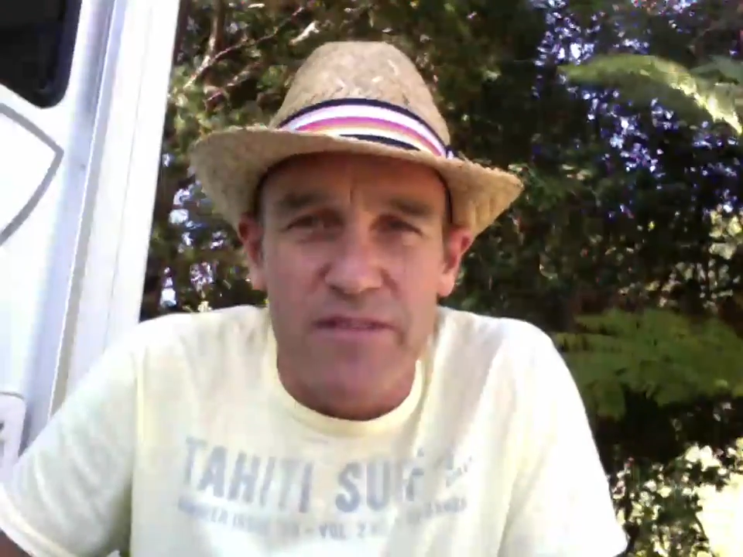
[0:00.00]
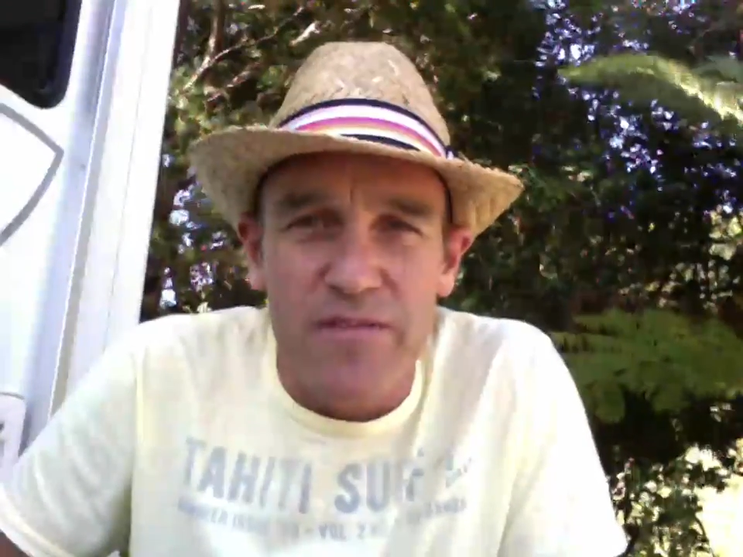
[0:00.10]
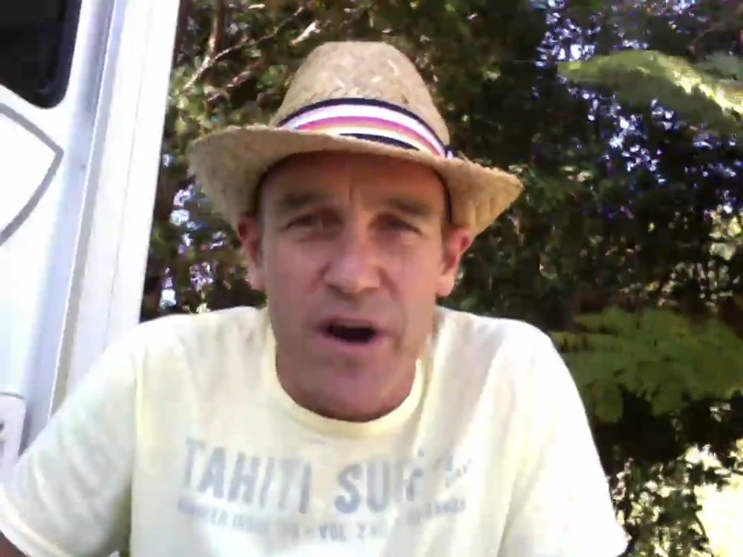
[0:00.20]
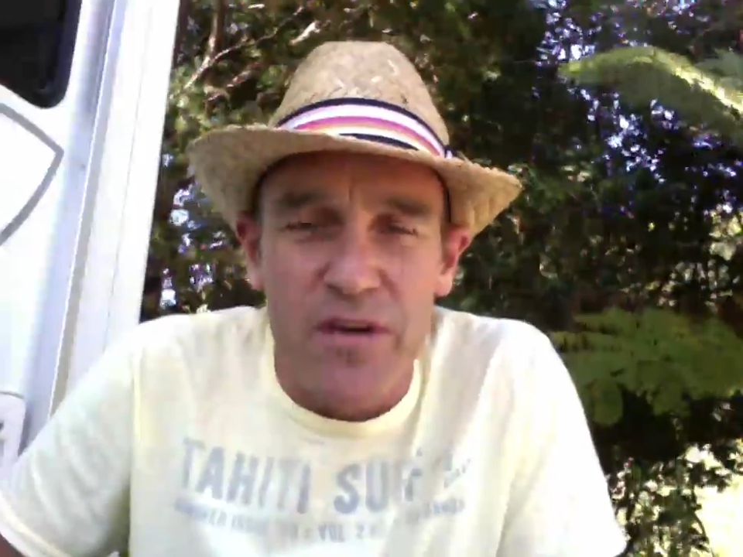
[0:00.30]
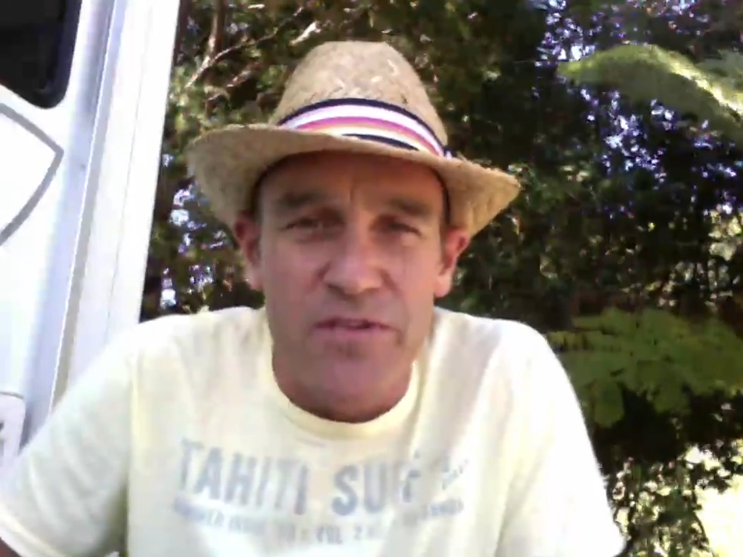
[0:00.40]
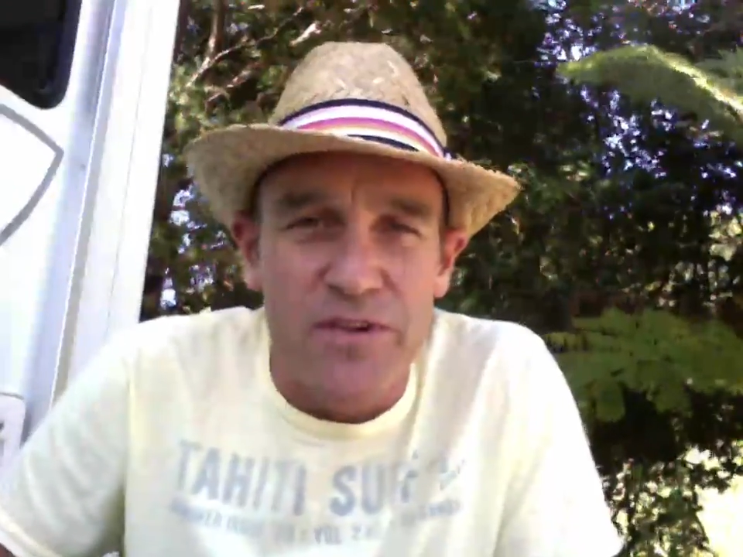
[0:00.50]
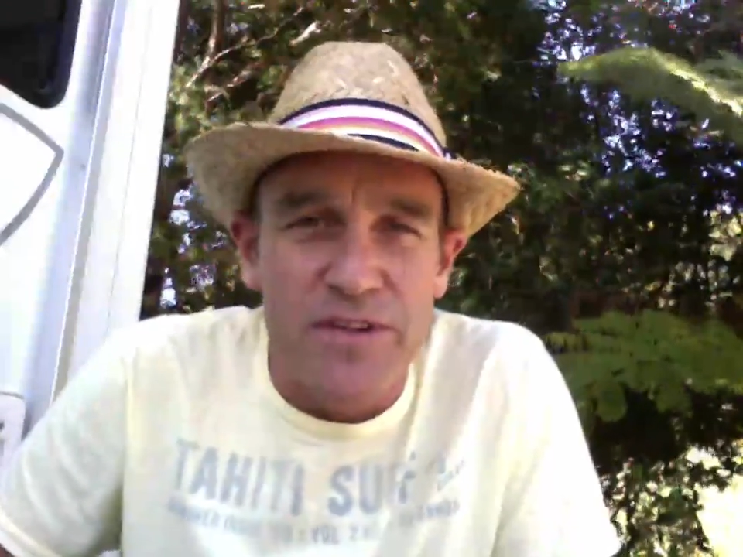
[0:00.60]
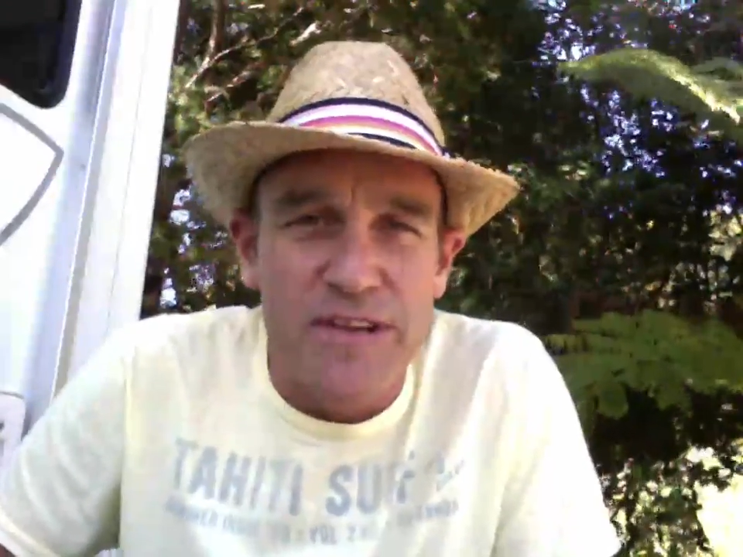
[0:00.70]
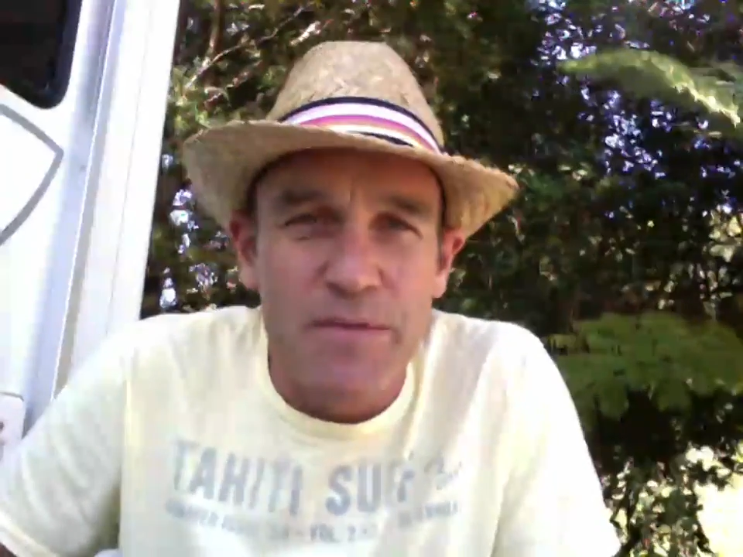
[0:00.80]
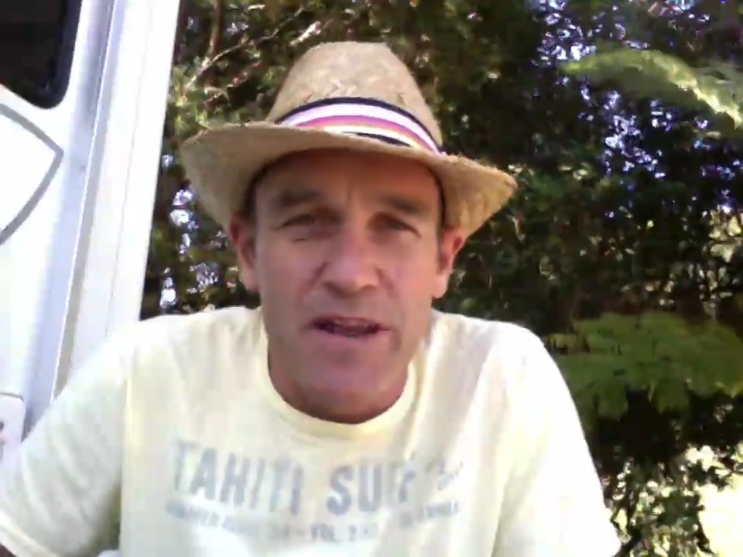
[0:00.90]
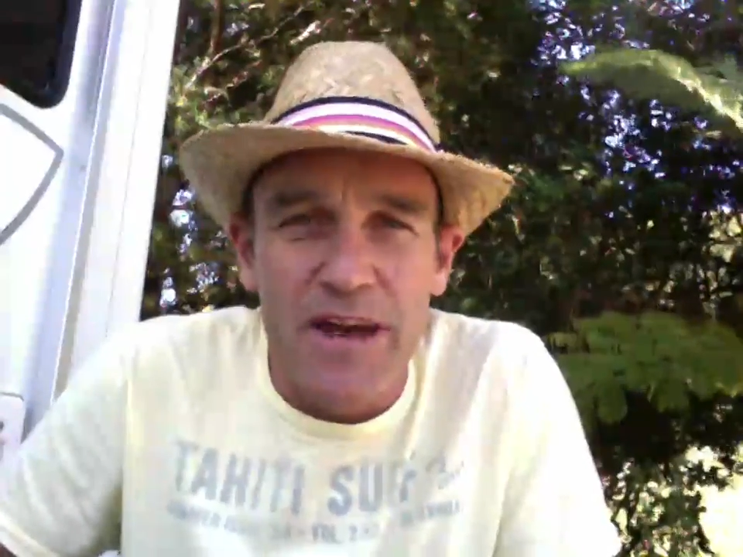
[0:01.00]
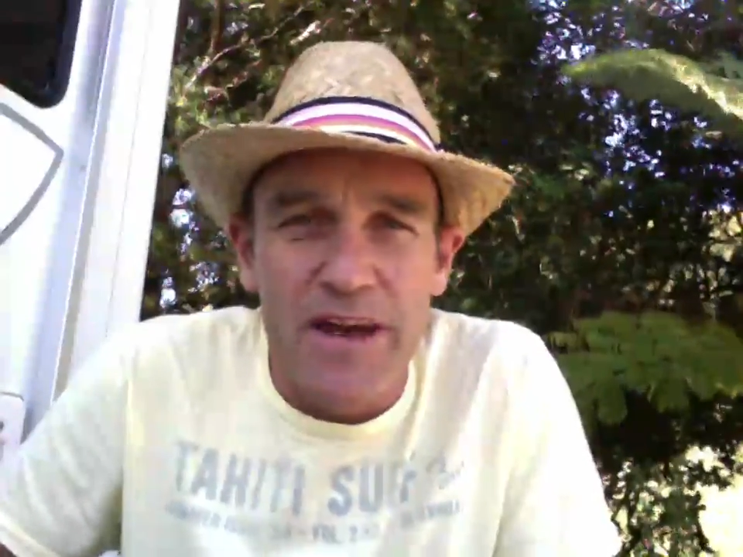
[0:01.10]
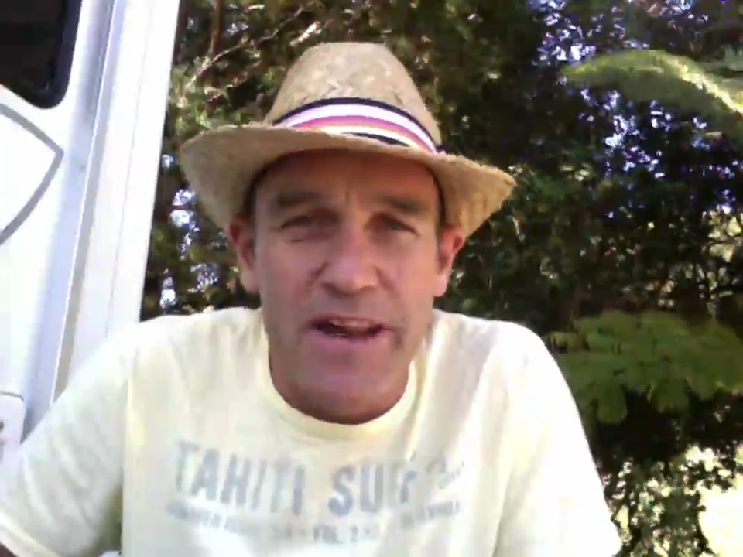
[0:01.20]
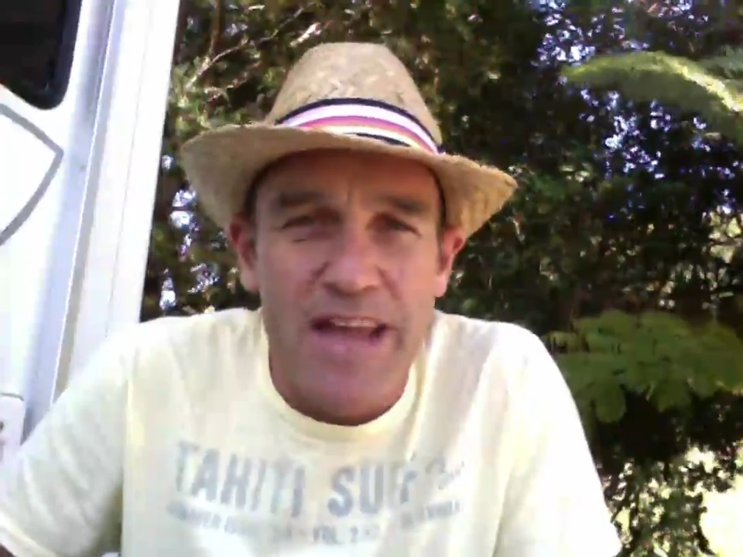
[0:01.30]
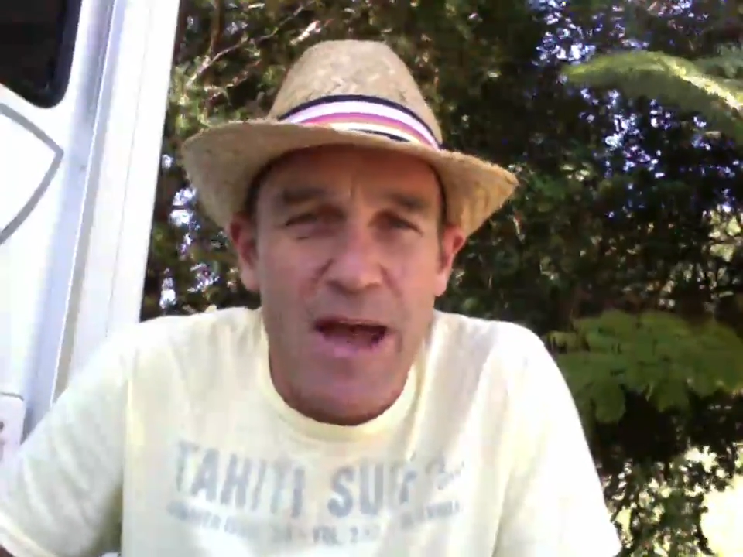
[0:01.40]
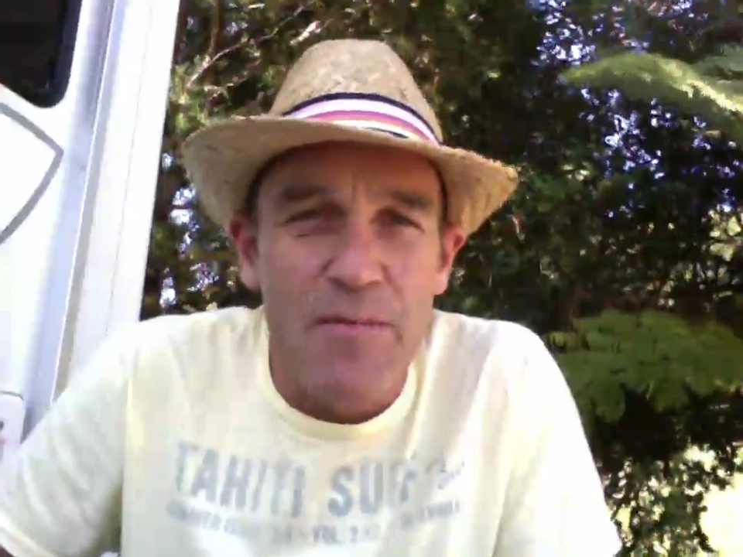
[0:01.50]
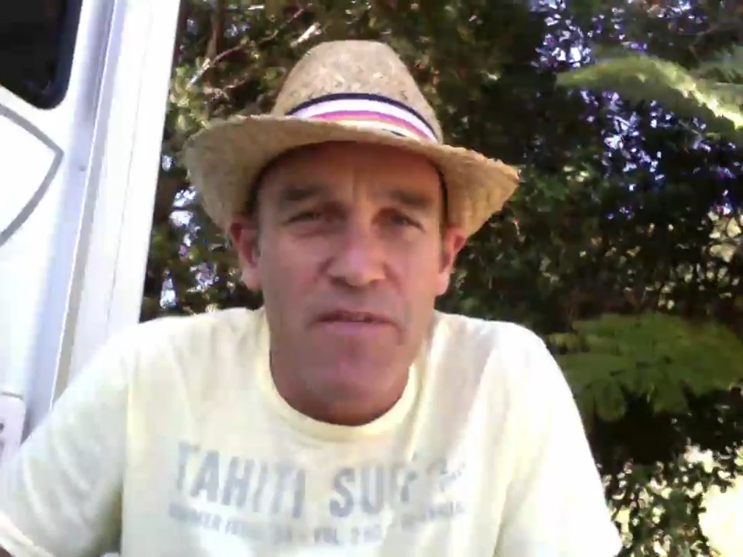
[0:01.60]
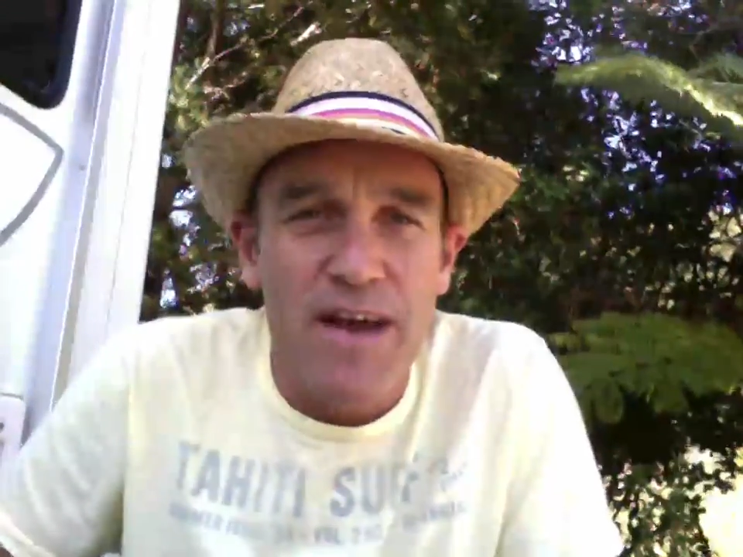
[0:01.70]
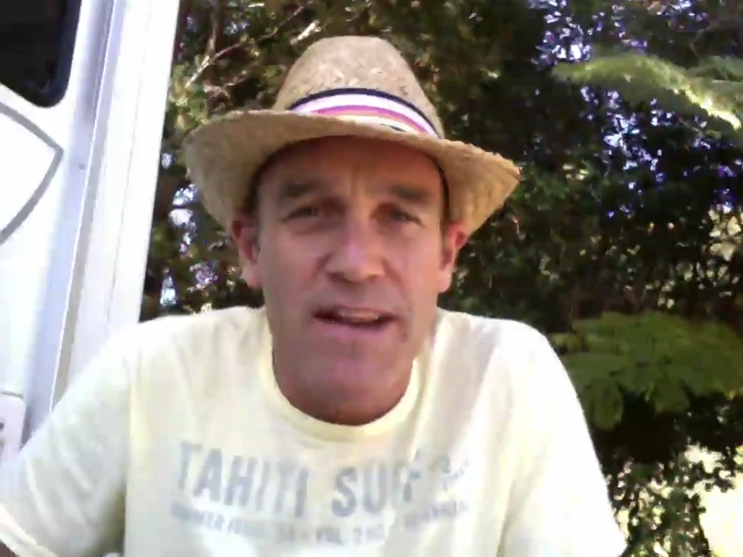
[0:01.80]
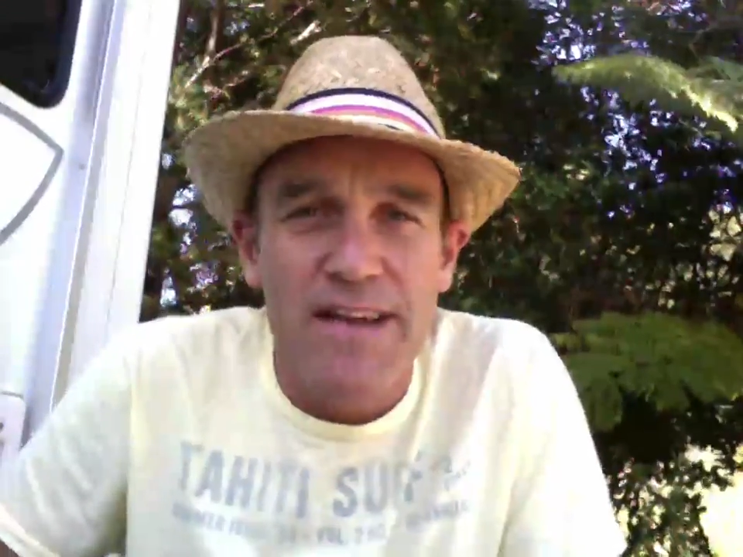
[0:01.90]
the final sort of dip in a camper
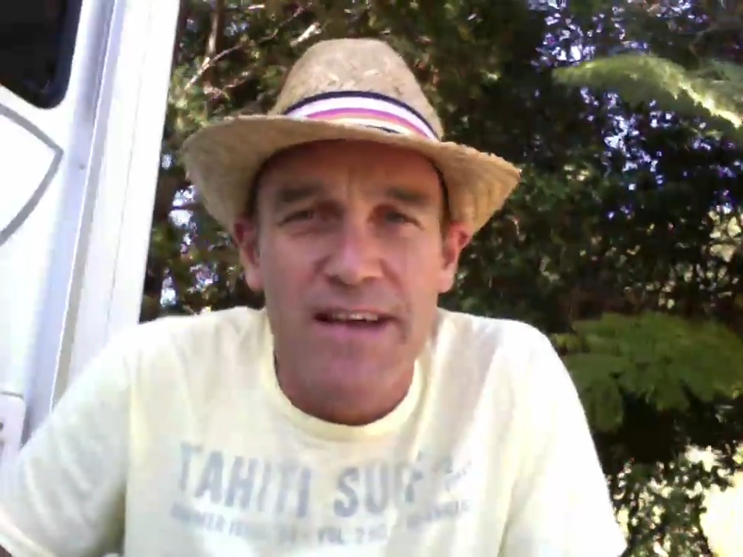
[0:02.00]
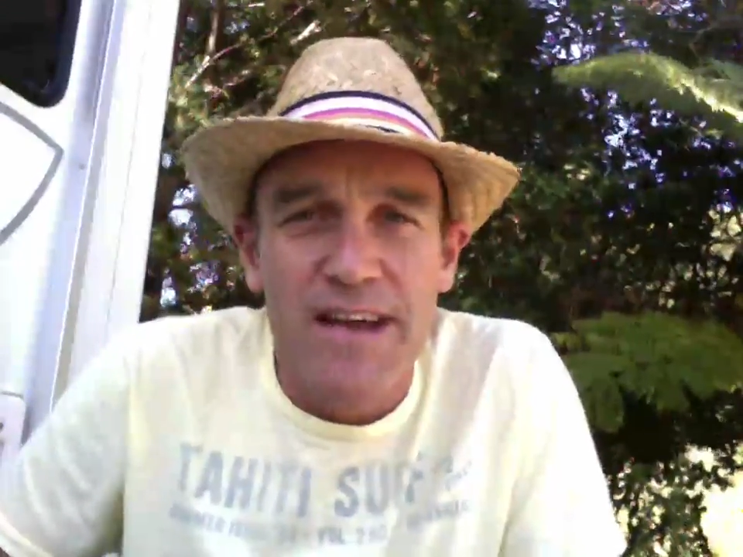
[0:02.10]
van.